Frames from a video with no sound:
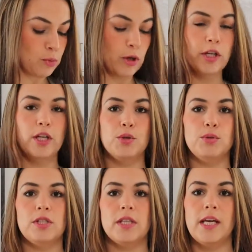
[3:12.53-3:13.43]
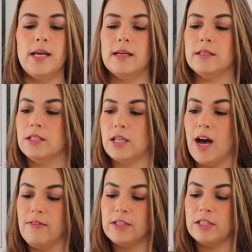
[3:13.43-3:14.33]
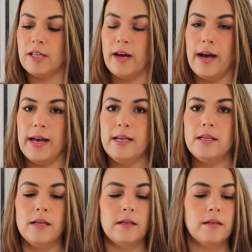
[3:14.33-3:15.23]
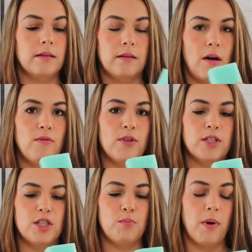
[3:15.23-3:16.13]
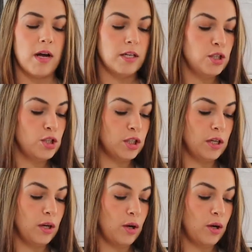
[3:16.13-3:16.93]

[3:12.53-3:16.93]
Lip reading: We're gonna use the soft side of the sponge.